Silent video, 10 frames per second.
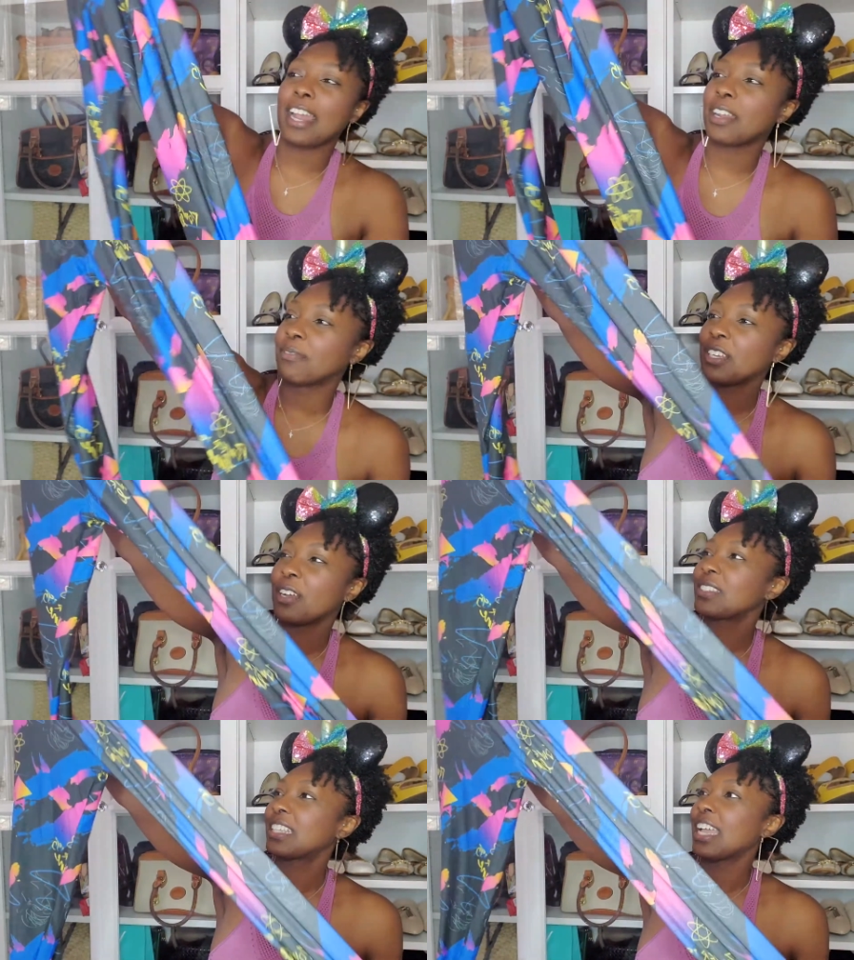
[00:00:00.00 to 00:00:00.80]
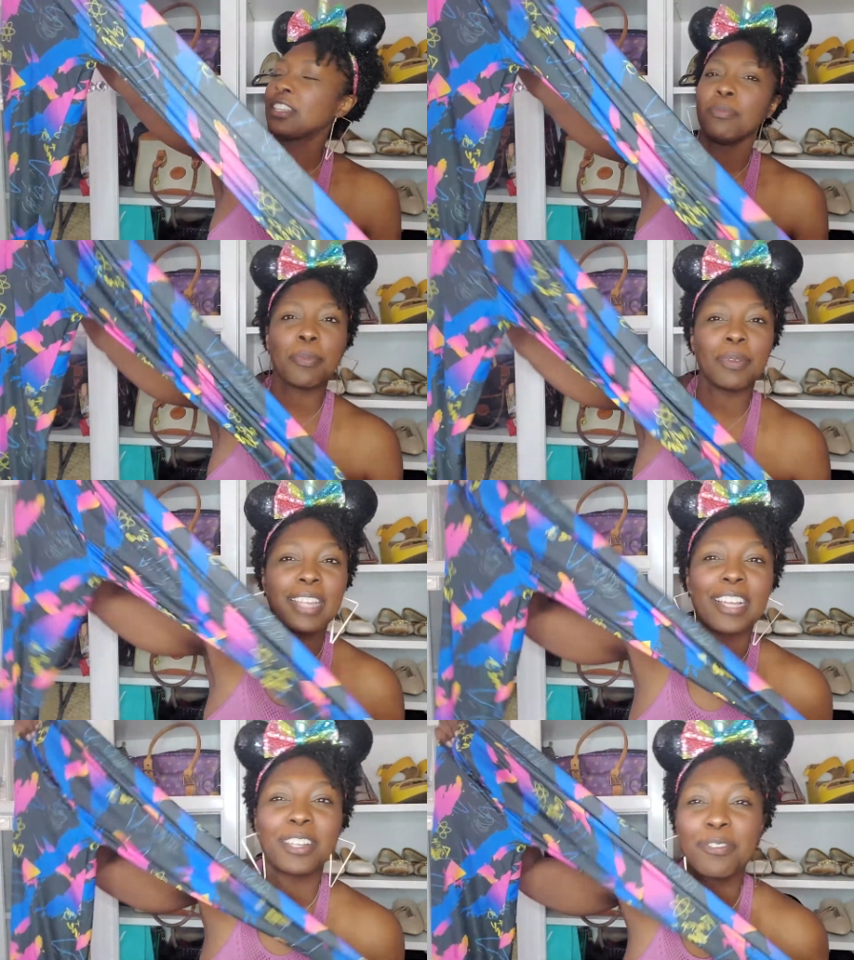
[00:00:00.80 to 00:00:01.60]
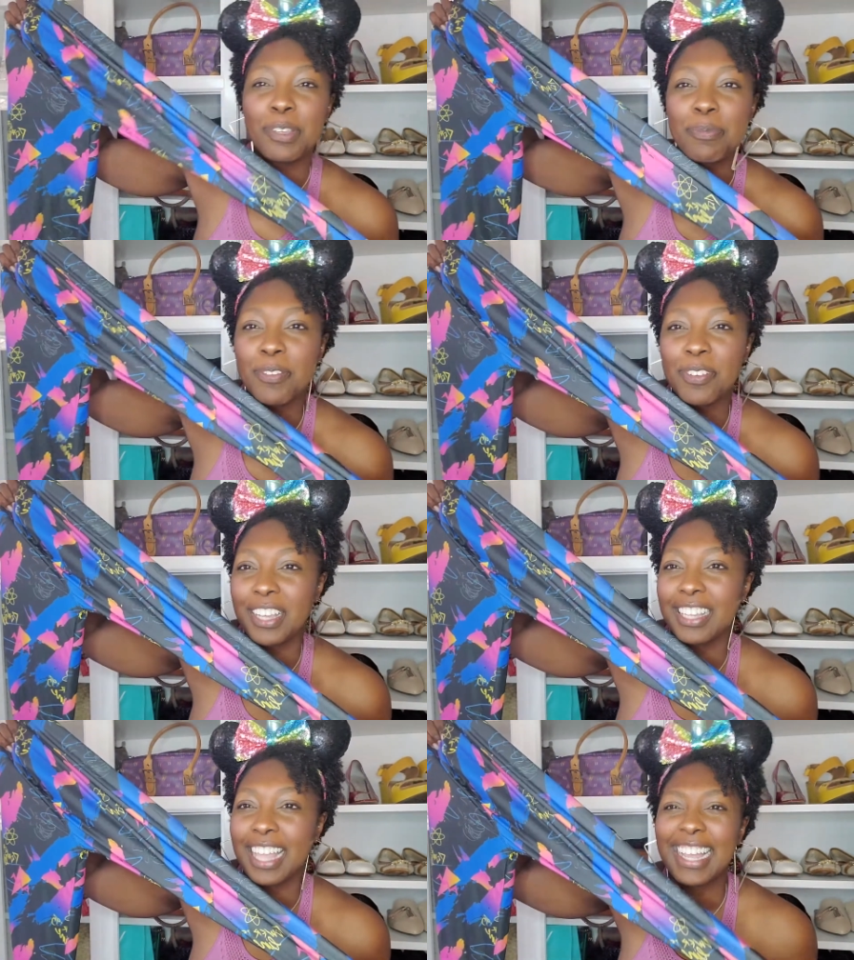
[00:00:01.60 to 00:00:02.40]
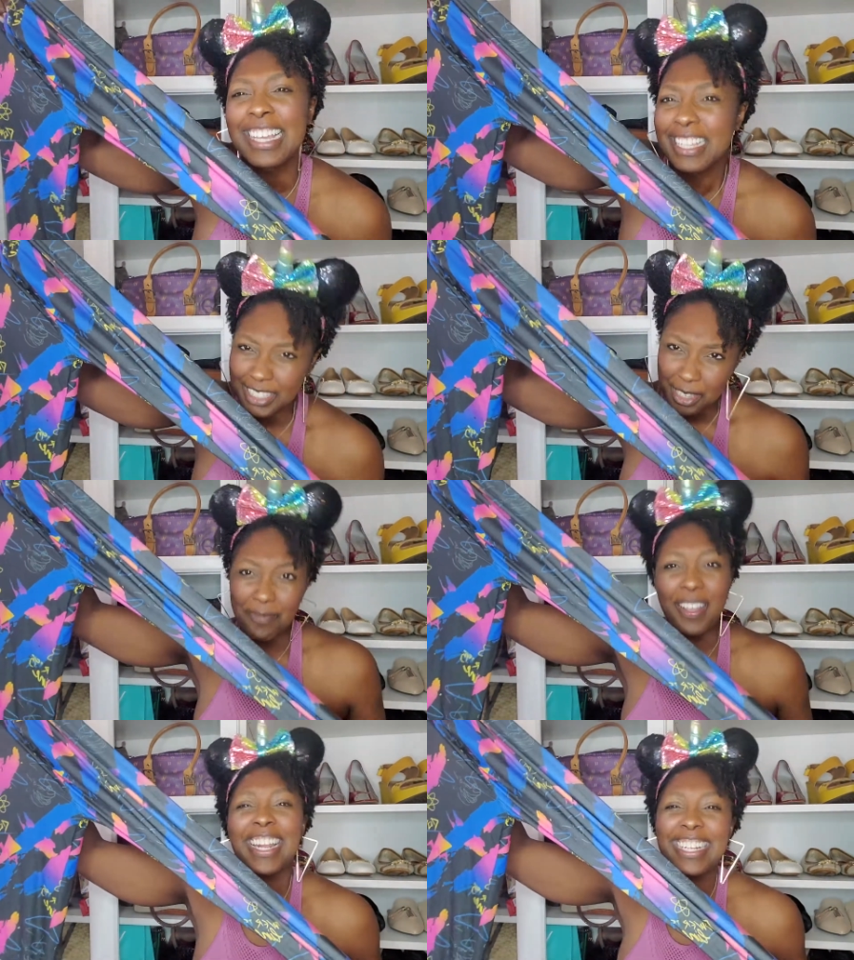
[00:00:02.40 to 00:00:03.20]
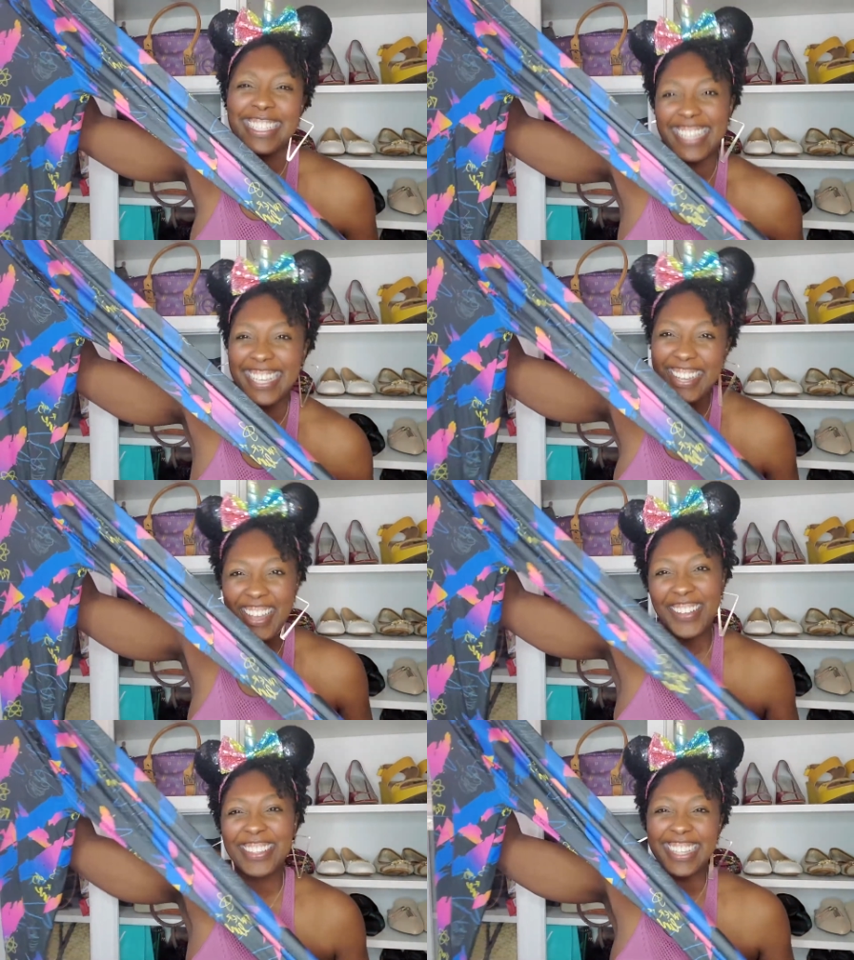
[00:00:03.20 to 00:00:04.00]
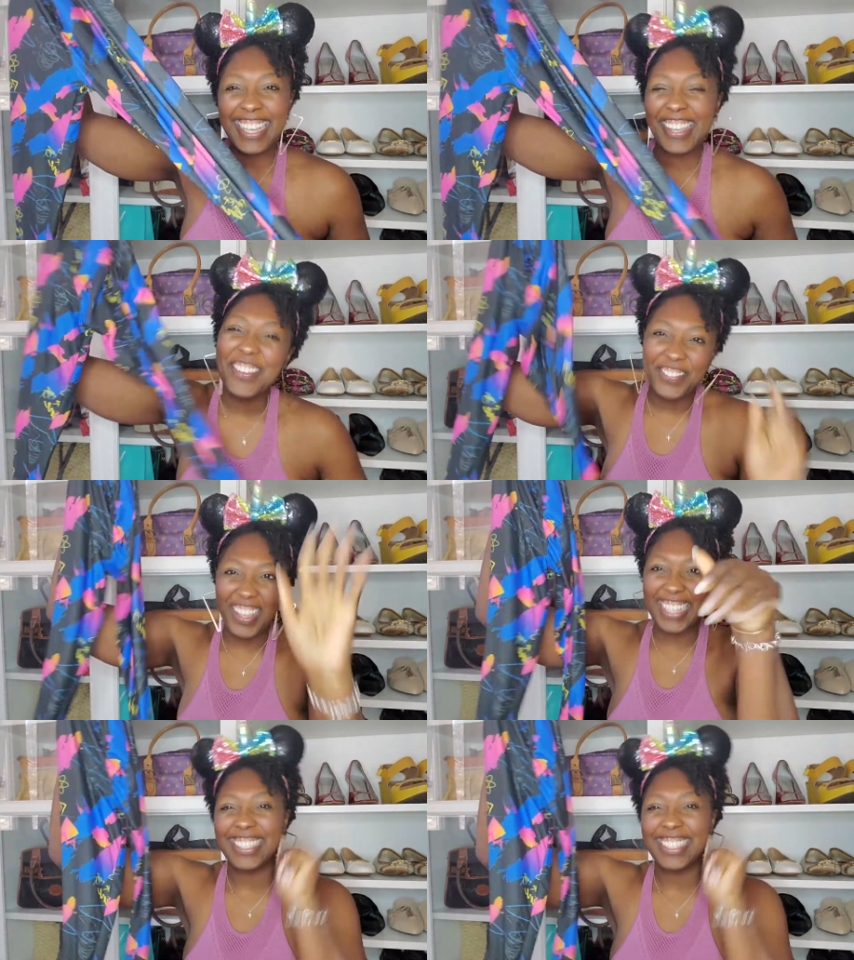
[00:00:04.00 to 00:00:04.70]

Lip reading: them, you know what I'm saying? You remember that Goofy movie when they're like, so mine is the only face that